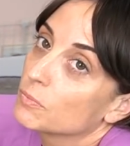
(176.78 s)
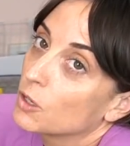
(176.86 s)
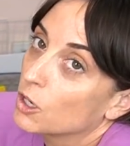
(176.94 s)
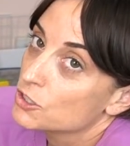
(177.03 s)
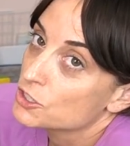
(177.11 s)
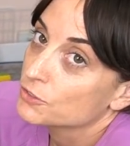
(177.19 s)

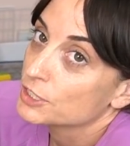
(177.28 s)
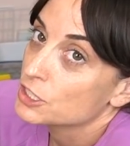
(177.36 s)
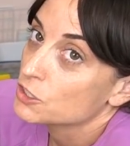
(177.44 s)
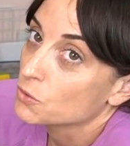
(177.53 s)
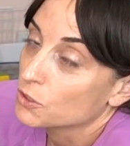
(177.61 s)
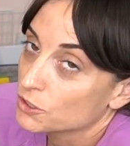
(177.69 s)
hard to
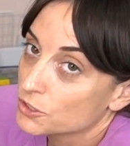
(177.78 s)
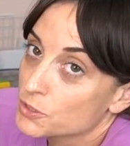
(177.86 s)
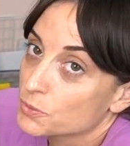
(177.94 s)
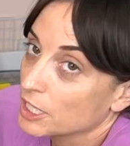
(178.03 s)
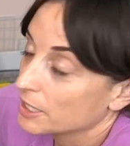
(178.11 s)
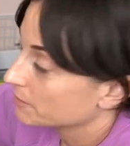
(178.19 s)
reach corners,
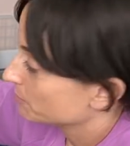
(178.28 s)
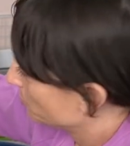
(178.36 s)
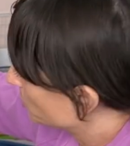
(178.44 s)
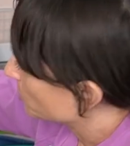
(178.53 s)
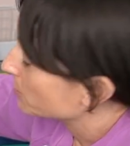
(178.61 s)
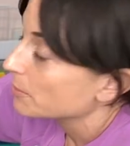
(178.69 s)
when I
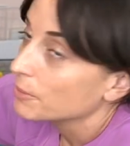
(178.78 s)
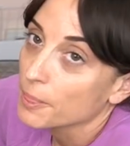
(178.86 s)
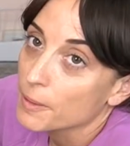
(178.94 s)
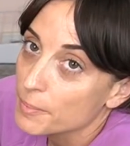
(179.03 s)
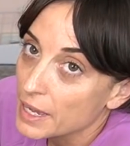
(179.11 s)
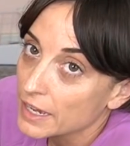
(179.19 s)
put them up on
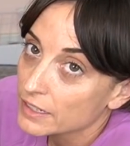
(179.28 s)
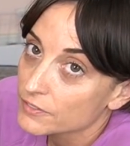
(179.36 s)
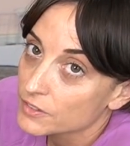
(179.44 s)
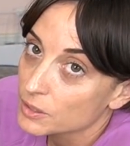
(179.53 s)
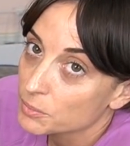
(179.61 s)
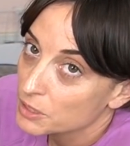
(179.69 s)
the back of
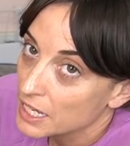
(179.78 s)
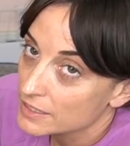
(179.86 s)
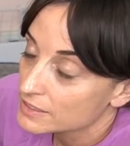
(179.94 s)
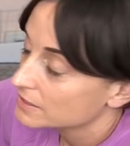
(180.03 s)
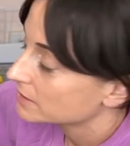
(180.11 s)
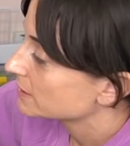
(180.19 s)
the
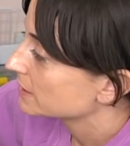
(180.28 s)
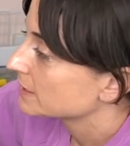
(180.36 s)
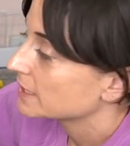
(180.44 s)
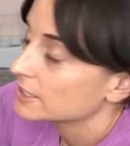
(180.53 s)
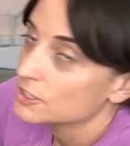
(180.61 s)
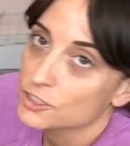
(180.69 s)
plastic like
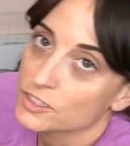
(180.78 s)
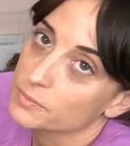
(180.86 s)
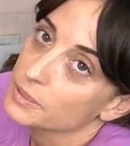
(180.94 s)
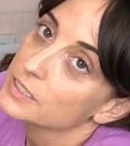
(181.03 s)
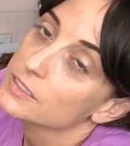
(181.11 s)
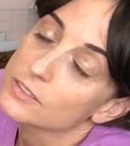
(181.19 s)
that, it just
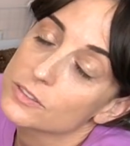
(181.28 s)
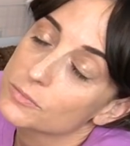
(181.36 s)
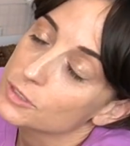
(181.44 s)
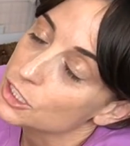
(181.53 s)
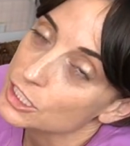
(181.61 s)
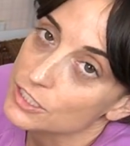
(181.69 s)
makes it so
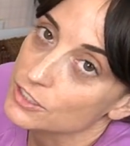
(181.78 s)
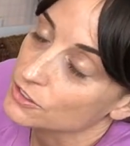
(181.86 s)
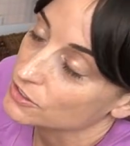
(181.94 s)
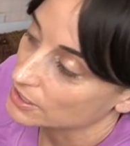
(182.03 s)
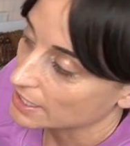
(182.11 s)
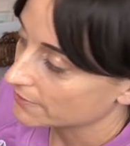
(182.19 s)
much easier
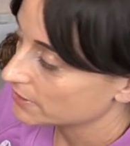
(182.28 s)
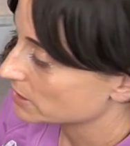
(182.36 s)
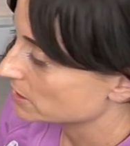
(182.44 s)
than having